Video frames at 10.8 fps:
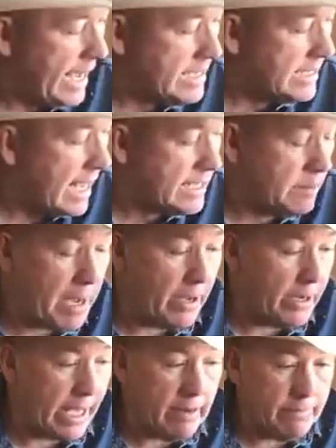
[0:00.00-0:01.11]
guess that's
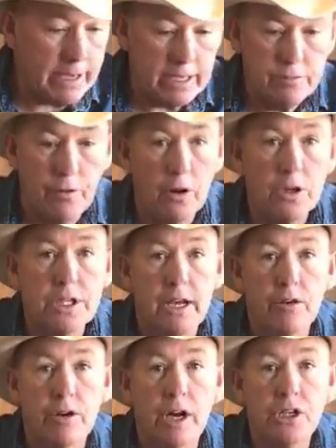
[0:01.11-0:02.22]
about it as far as
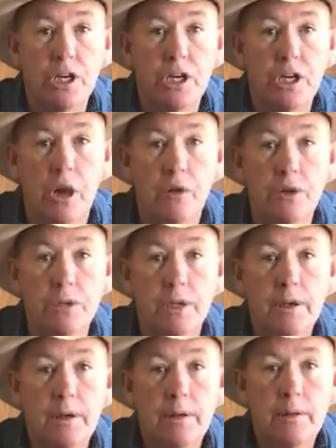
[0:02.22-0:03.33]
introduction goes. Scoot
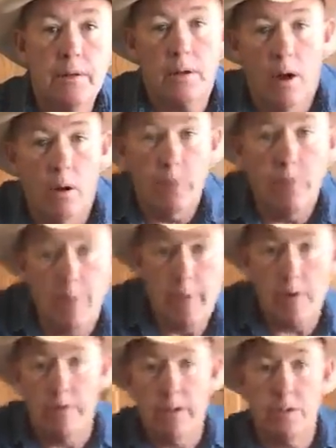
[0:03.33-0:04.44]
over a little bit. Oh,
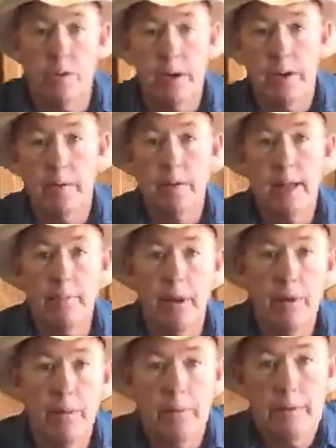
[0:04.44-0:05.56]
over this way.
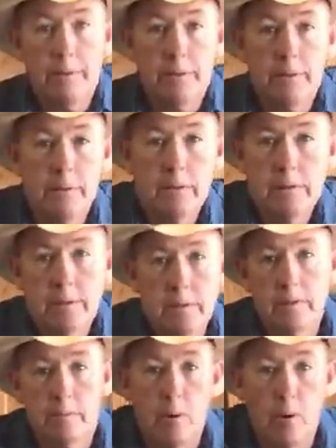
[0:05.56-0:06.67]
That better?
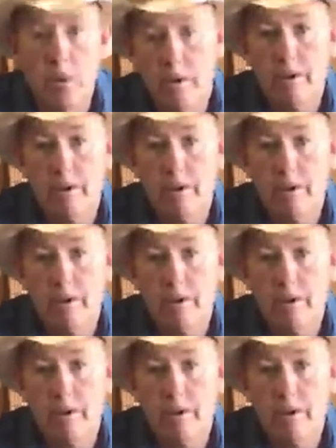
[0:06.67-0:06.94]
No.